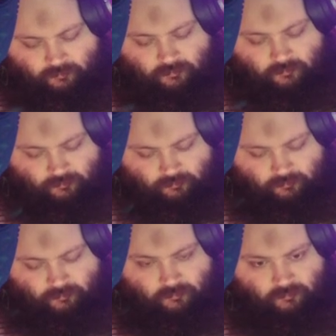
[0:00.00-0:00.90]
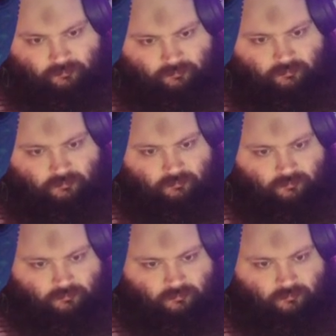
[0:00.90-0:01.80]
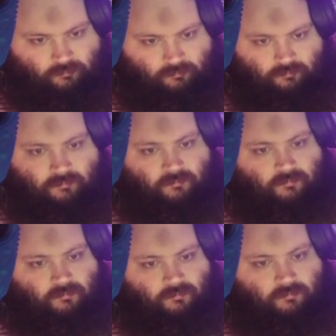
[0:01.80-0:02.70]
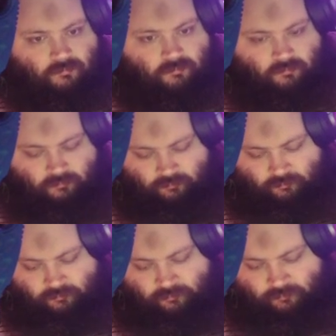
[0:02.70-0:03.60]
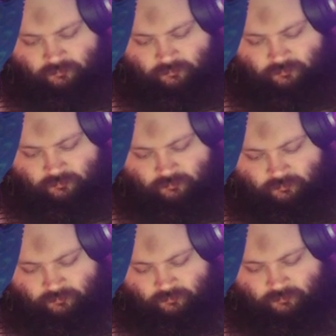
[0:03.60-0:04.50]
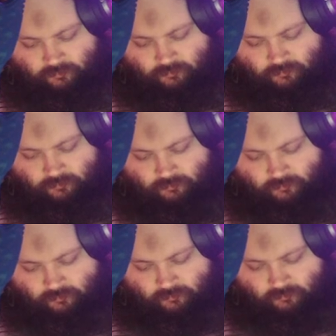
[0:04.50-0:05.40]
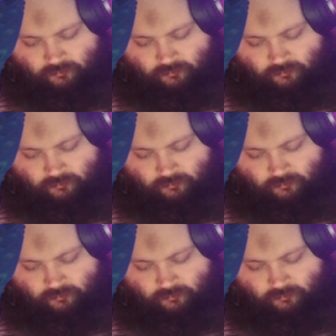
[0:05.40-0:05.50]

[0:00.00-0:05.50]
(not speaking)